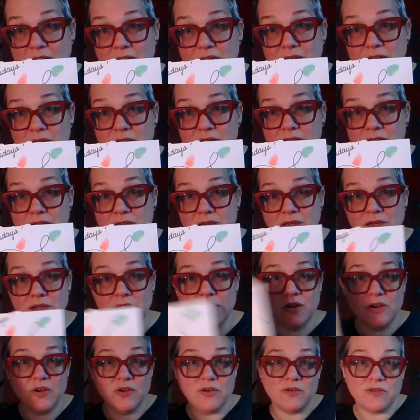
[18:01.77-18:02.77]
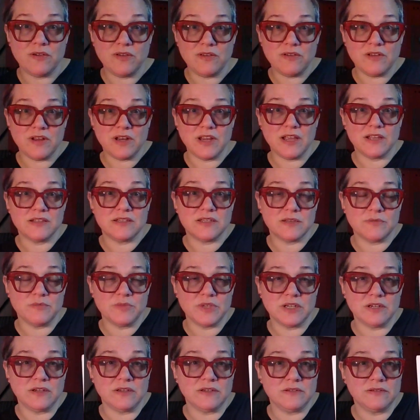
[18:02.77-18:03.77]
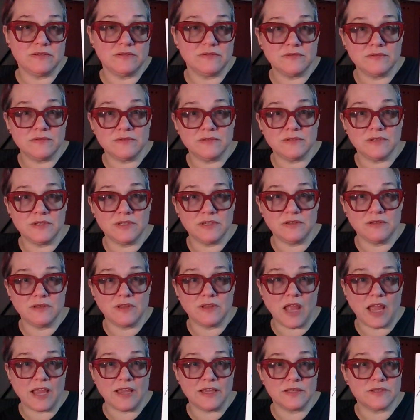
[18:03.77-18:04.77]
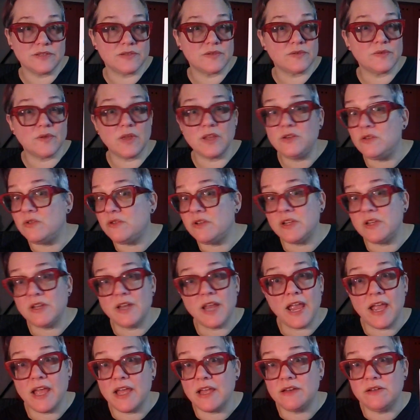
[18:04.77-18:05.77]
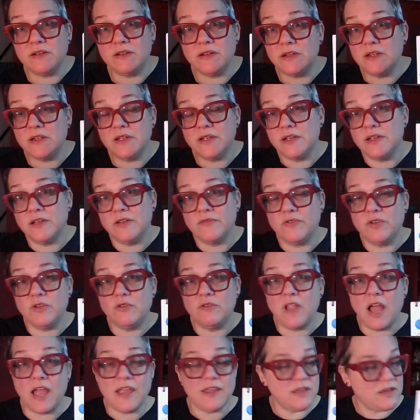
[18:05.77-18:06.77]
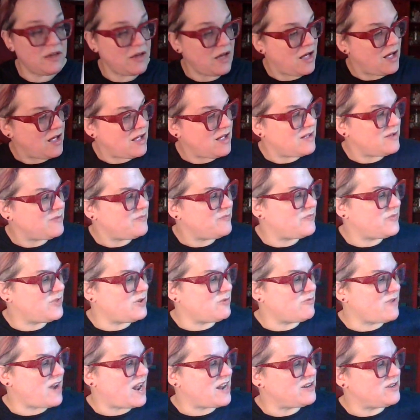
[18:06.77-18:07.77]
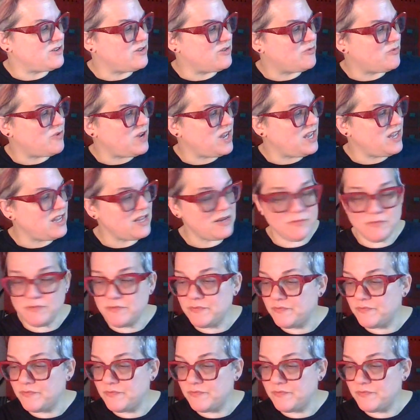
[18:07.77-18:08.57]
or you can add some little lights. And you can add, if you like the red and green,